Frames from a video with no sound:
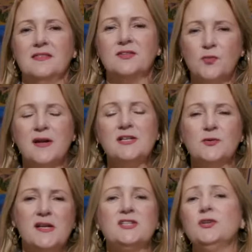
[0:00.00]
The
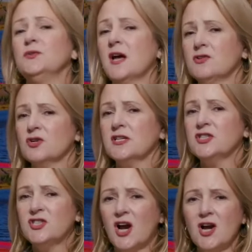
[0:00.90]
2022 Tundra
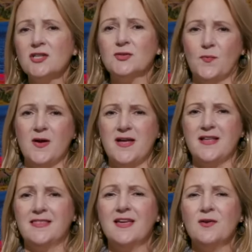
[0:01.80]
starts
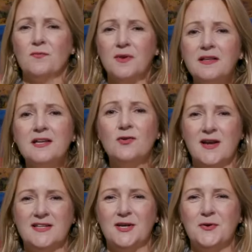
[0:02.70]
with really
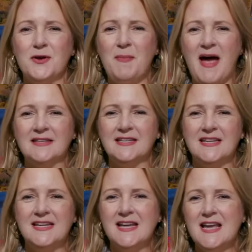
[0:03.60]
great tow
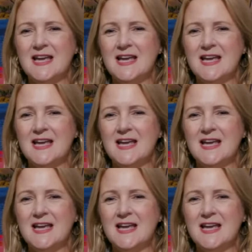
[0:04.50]
capacity,